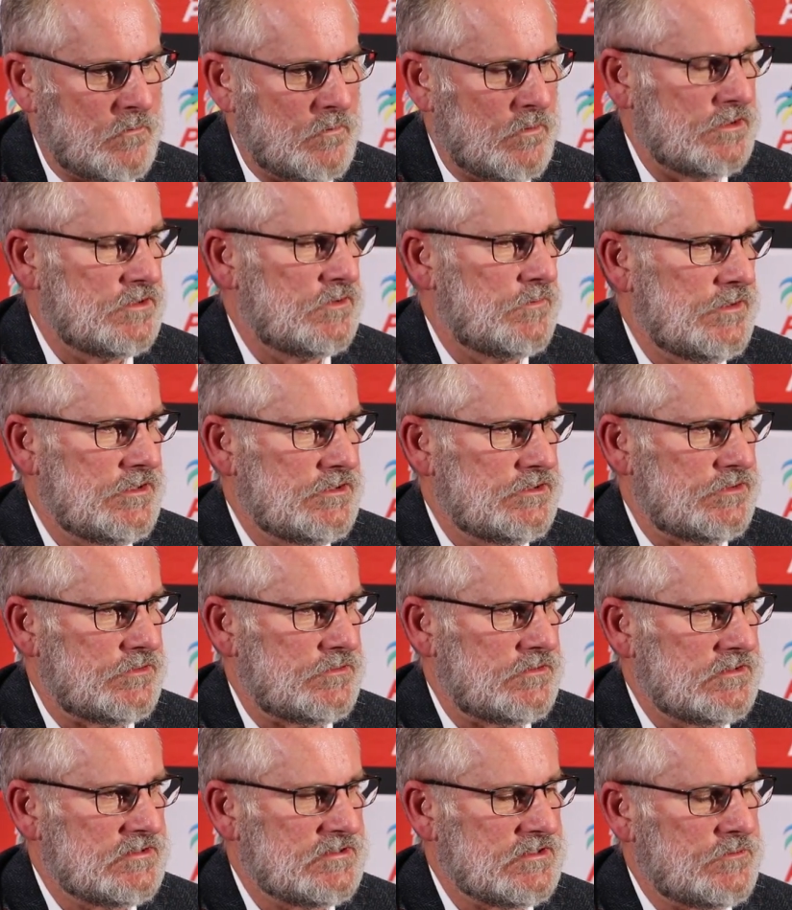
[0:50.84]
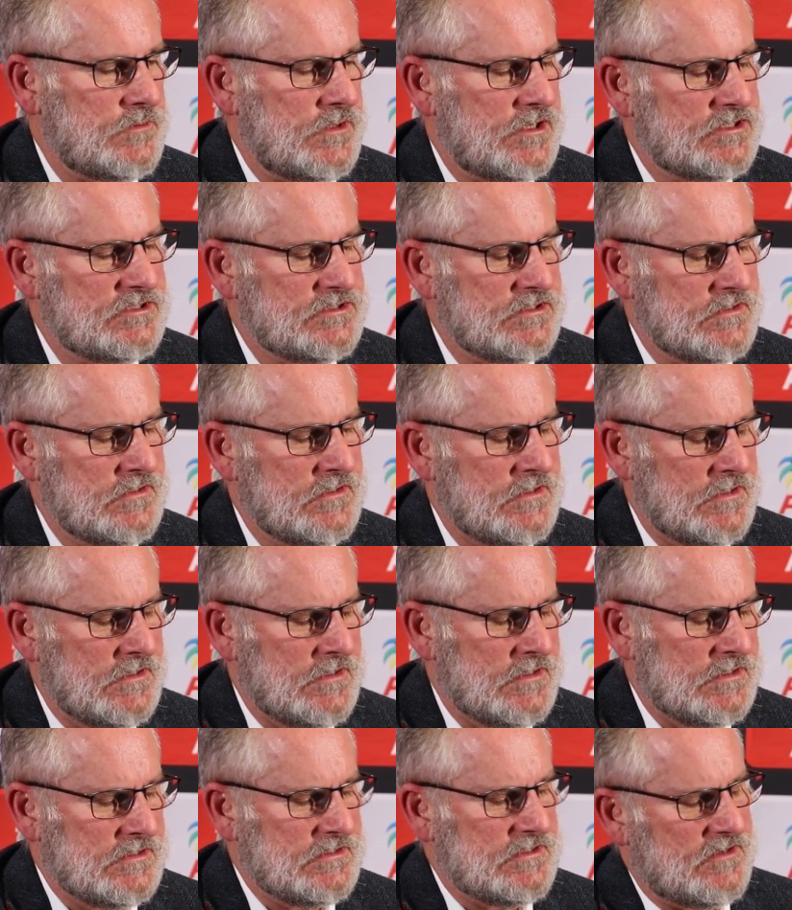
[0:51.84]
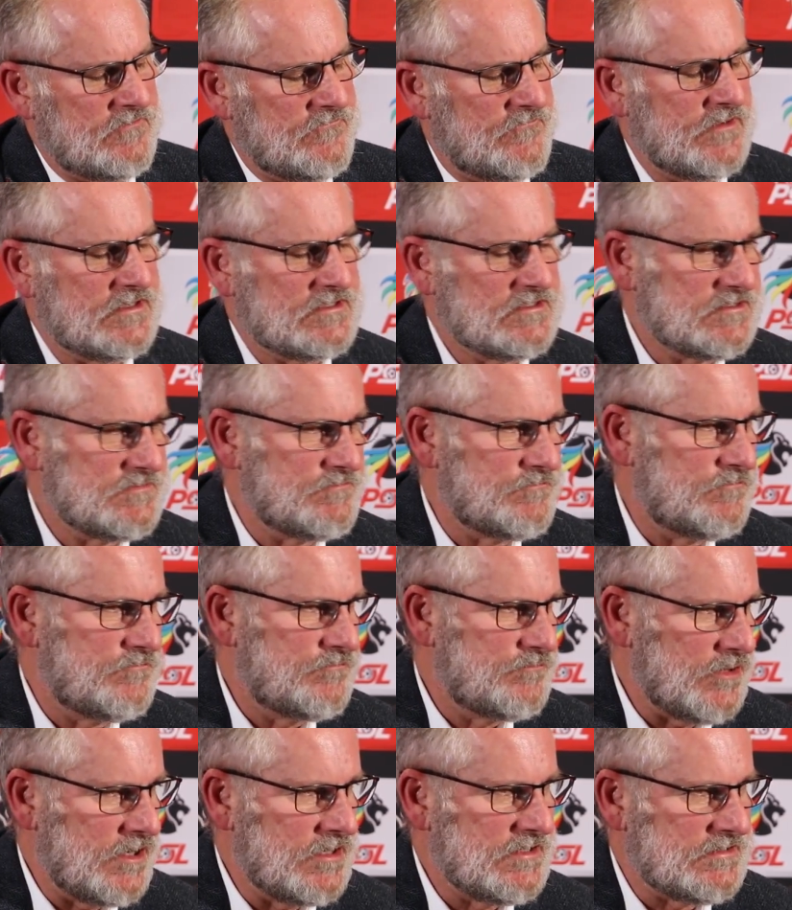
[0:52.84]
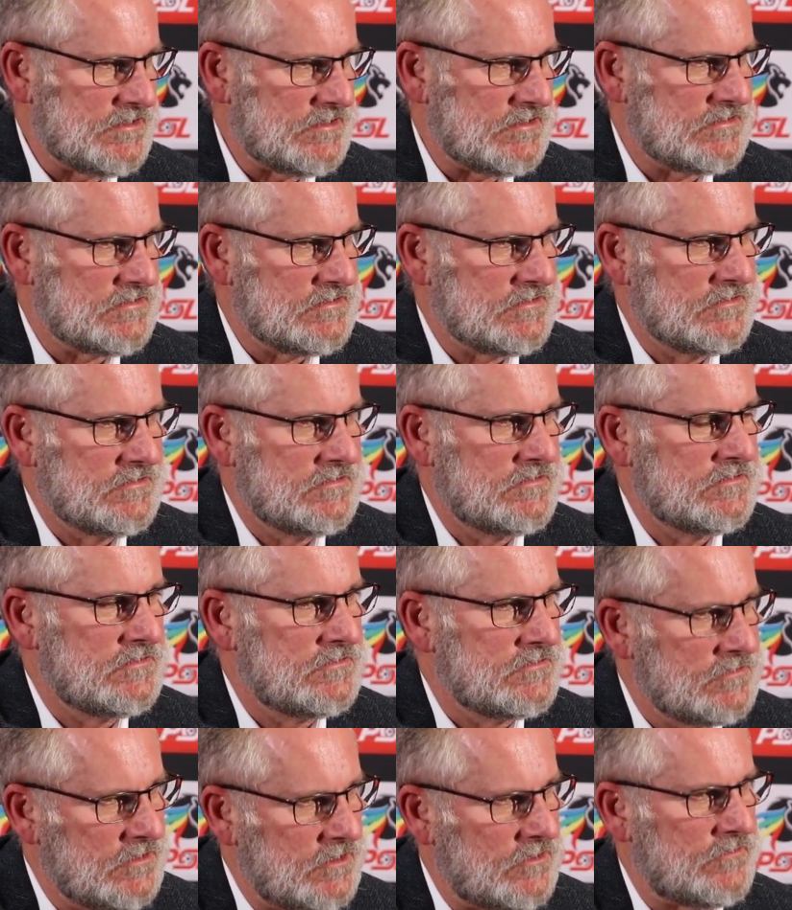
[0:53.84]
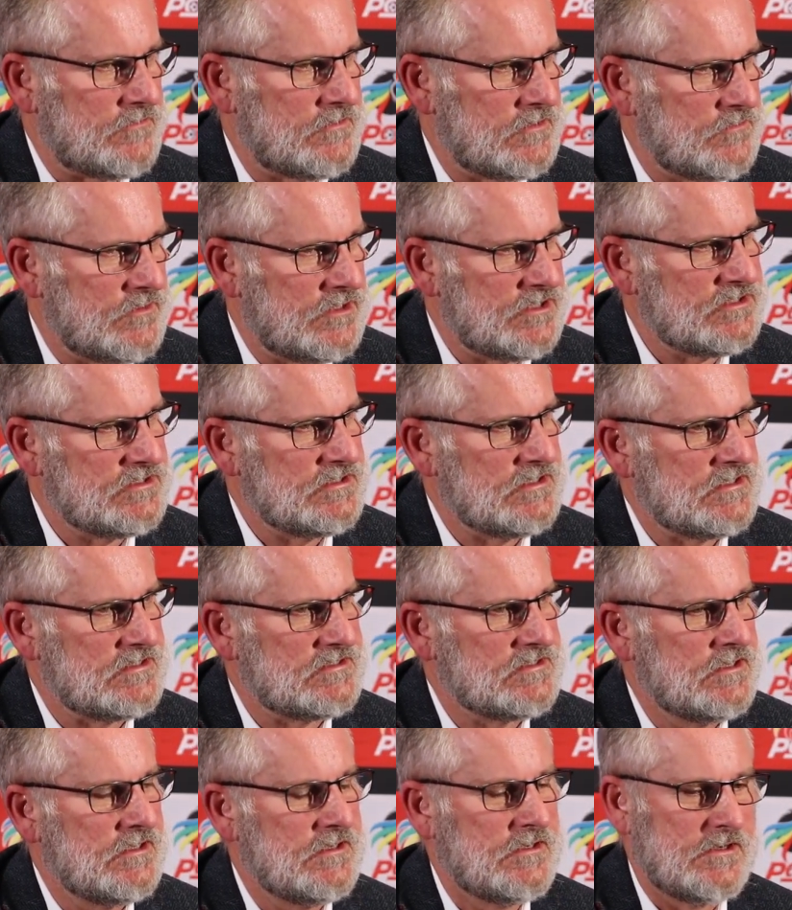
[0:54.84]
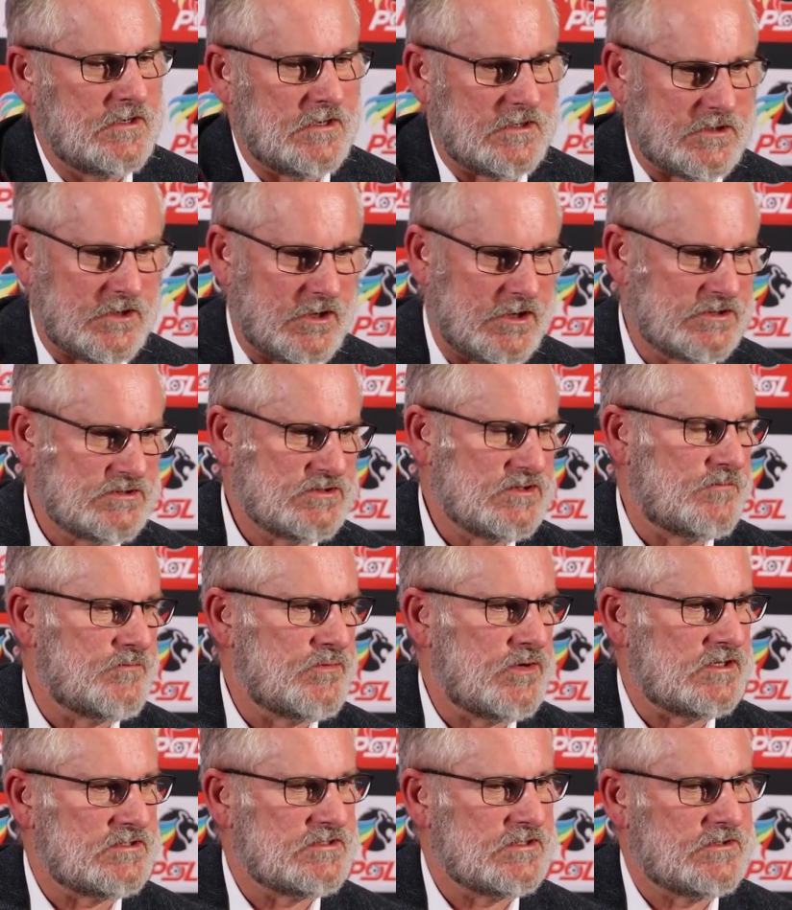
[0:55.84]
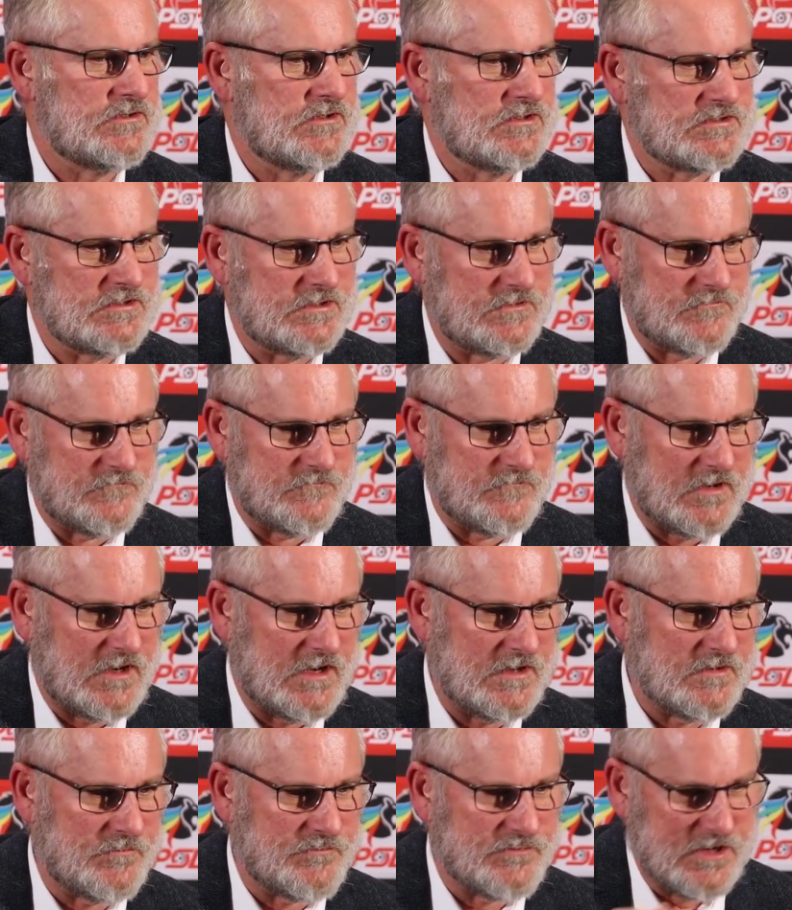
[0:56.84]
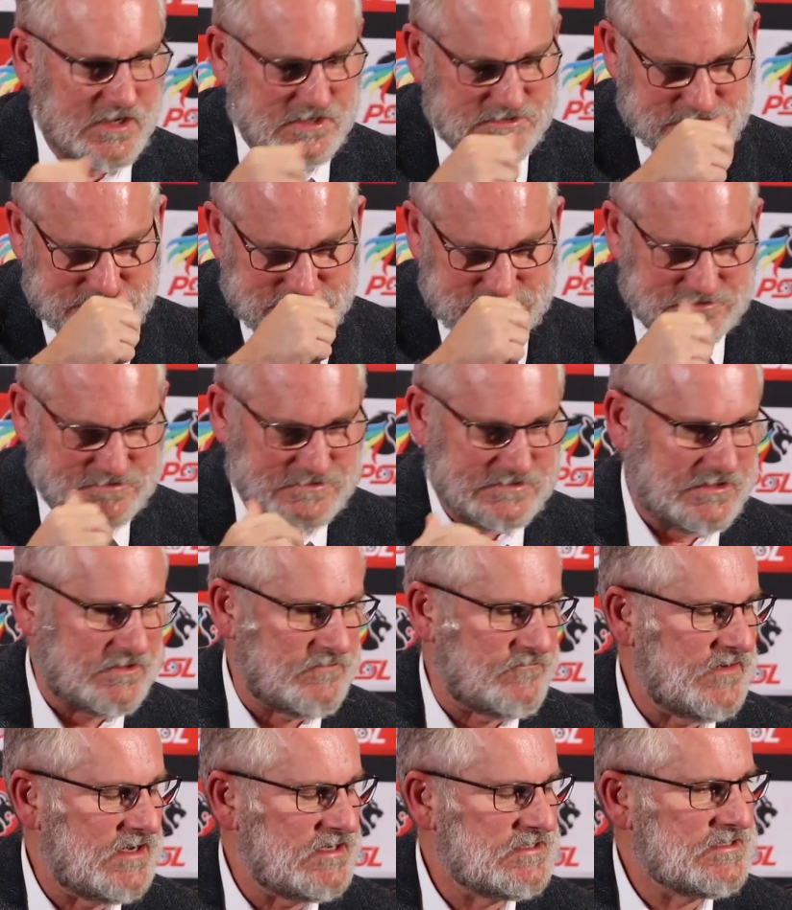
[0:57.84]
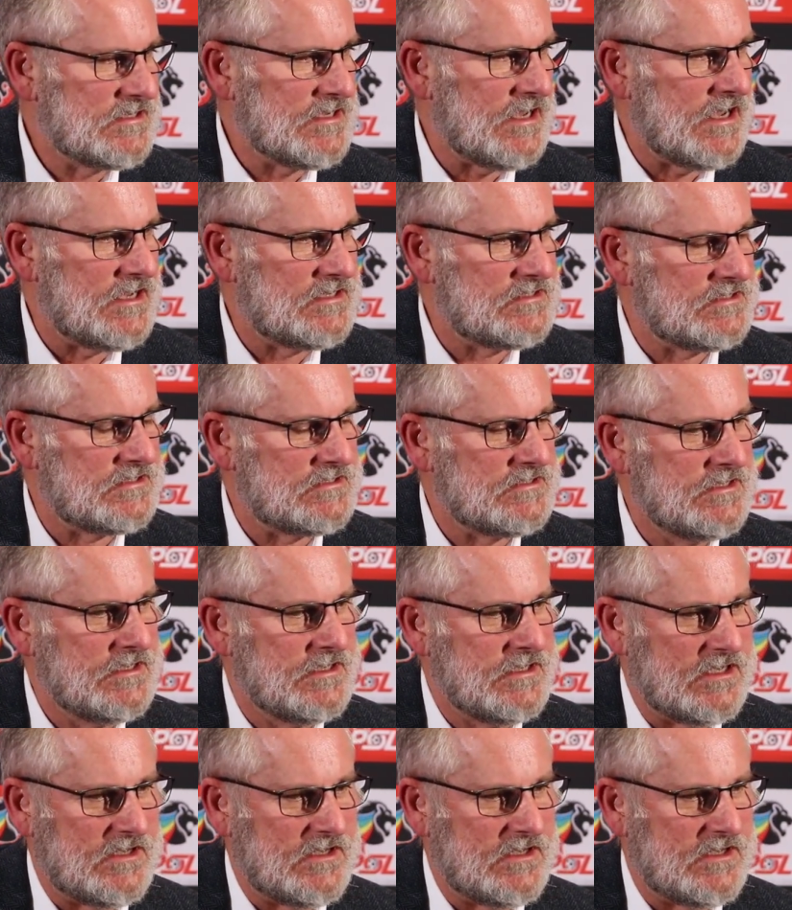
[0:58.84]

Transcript: What do we do? Is the question, did Wits protest? No, the question is, it goes to a prosecutor via the processes, he investigates it.